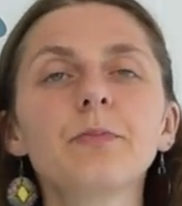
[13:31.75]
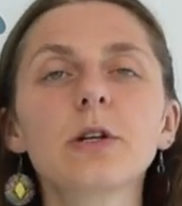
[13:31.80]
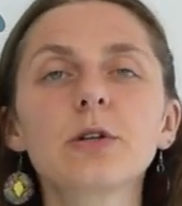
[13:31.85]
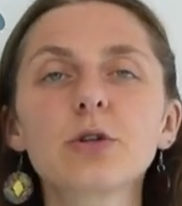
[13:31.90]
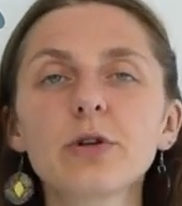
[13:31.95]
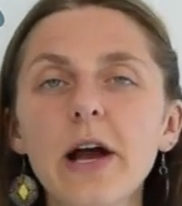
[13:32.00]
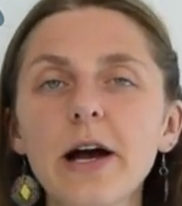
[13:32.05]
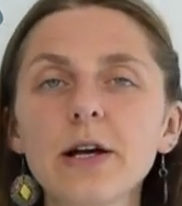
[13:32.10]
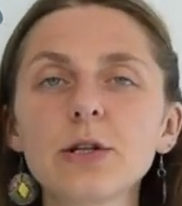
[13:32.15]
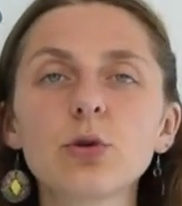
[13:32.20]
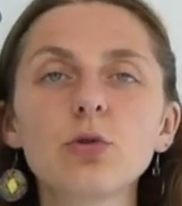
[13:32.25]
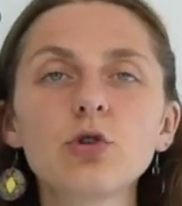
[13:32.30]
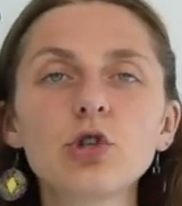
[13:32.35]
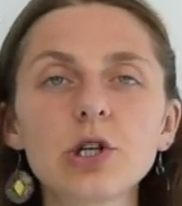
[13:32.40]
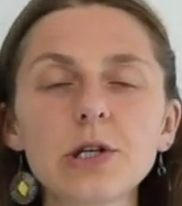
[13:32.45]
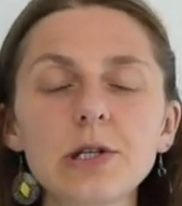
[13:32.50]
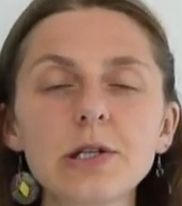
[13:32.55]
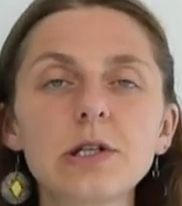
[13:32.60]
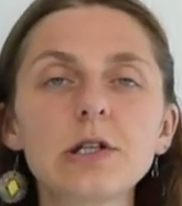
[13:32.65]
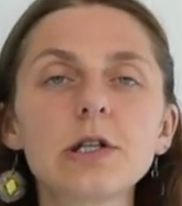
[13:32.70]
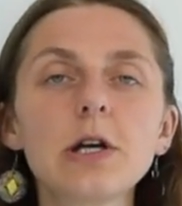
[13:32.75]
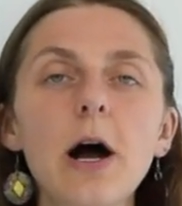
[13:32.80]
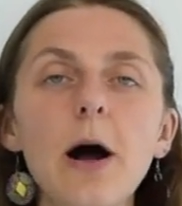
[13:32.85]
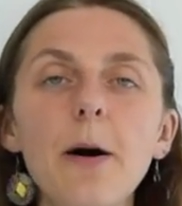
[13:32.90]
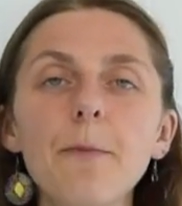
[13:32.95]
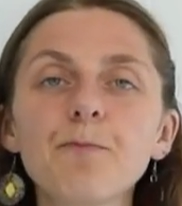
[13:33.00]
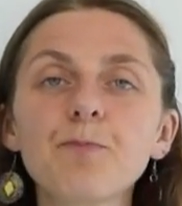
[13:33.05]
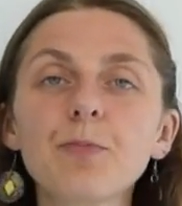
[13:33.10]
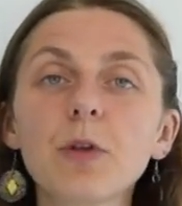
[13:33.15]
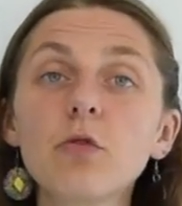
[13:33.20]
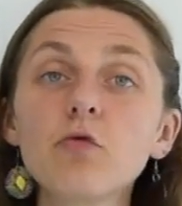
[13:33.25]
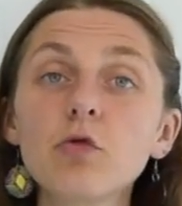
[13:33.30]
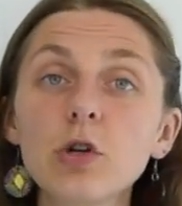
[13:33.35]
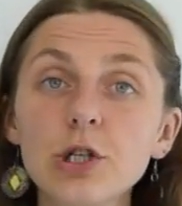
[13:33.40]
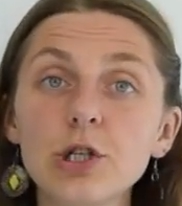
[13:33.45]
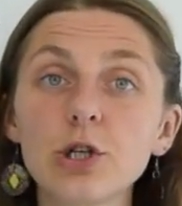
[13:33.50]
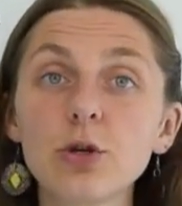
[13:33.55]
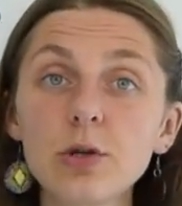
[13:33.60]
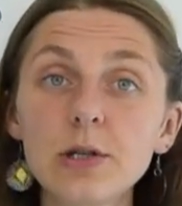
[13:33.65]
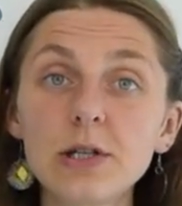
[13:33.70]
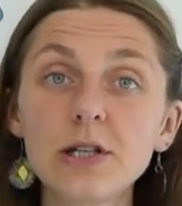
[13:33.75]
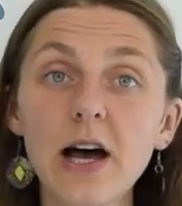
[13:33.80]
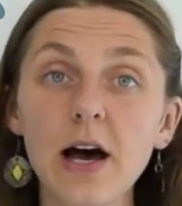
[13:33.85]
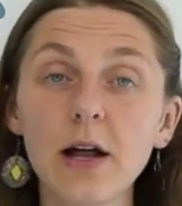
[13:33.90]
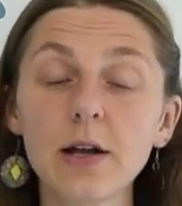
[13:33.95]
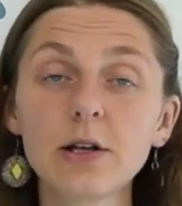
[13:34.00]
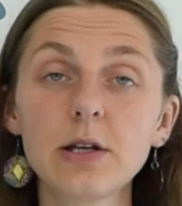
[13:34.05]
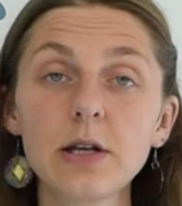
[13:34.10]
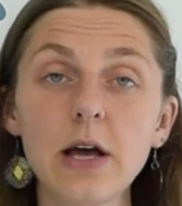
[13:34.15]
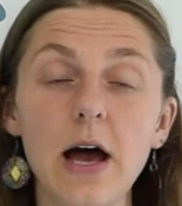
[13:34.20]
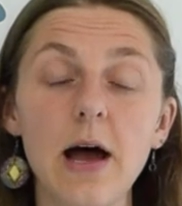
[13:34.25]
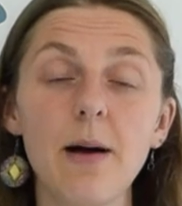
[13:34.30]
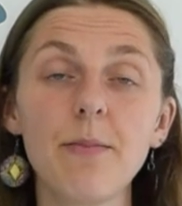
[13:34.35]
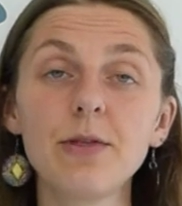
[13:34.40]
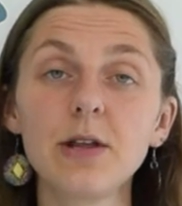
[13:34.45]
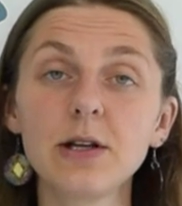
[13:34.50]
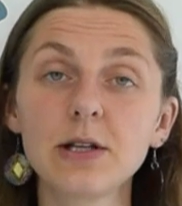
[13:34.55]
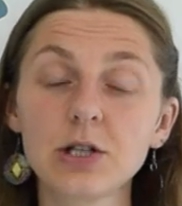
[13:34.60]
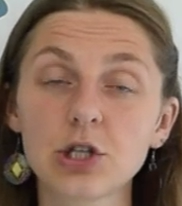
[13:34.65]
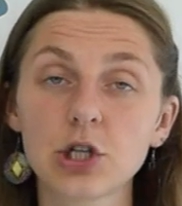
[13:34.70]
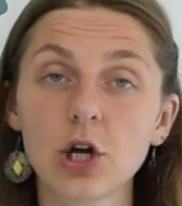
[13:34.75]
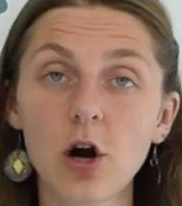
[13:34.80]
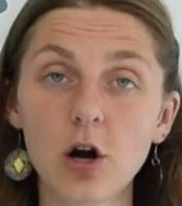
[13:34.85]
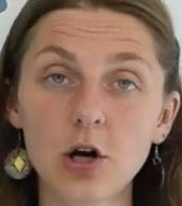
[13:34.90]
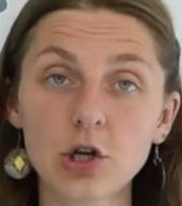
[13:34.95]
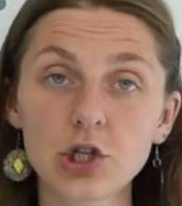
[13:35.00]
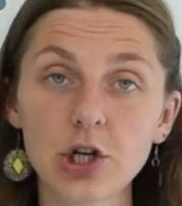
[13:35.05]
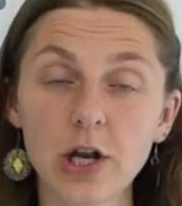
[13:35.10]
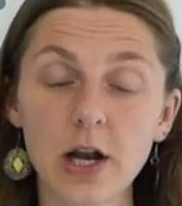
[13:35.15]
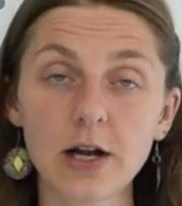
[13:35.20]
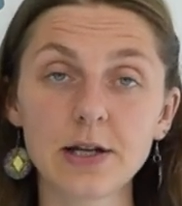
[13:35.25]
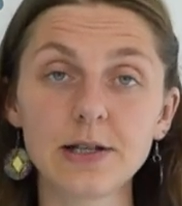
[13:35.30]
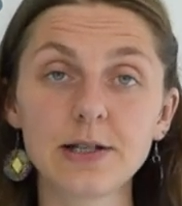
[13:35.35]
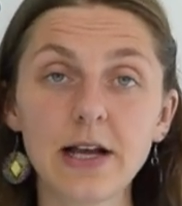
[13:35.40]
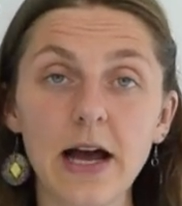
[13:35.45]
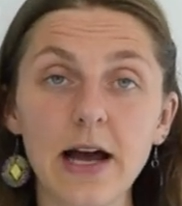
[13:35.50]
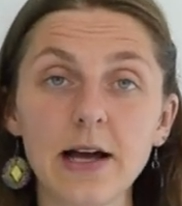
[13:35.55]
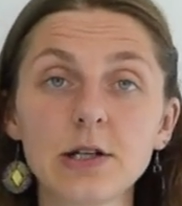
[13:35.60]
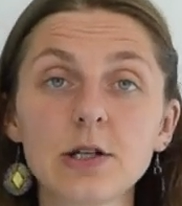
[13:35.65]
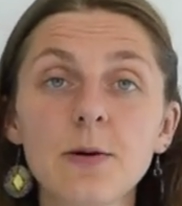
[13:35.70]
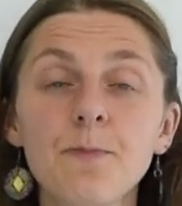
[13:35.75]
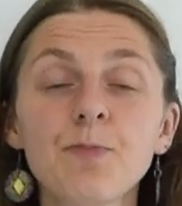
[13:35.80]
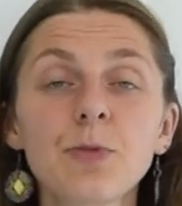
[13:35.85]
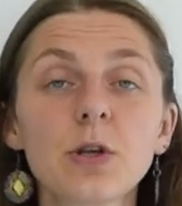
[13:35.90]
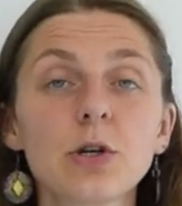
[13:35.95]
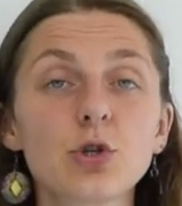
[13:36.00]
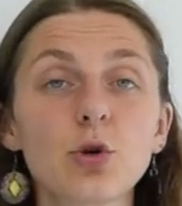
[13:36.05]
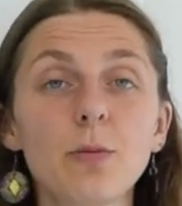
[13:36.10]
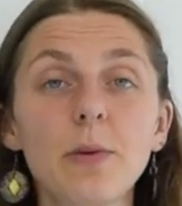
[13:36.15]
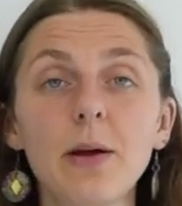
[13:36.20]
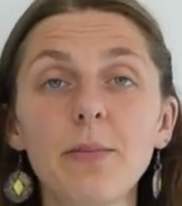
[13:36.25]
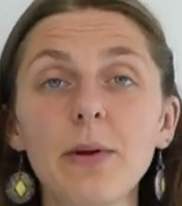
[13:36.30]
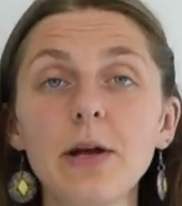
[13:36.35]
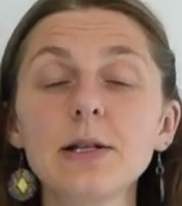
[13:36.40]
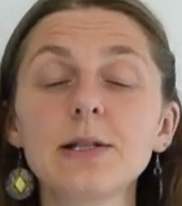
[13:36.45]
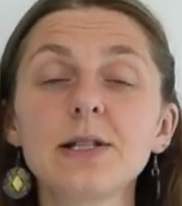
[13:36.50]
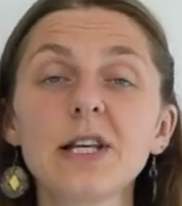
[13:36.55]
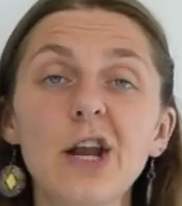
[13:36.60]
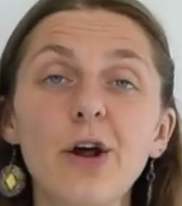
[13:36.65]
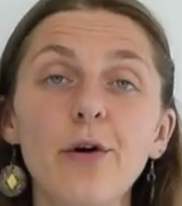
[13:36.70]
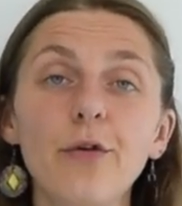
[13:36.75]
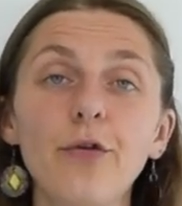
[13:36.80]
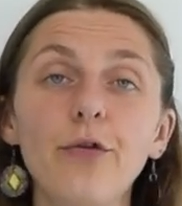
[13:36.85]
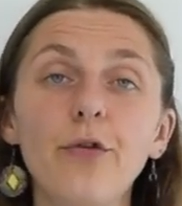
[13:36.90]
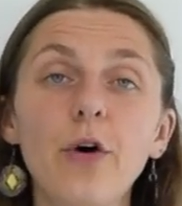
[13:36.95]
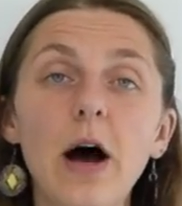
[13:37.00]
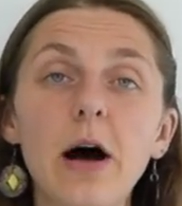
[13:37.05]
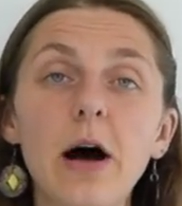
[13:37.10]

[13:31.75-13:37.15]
So yeah, so just reduce that the starch that I said. So maybe instead of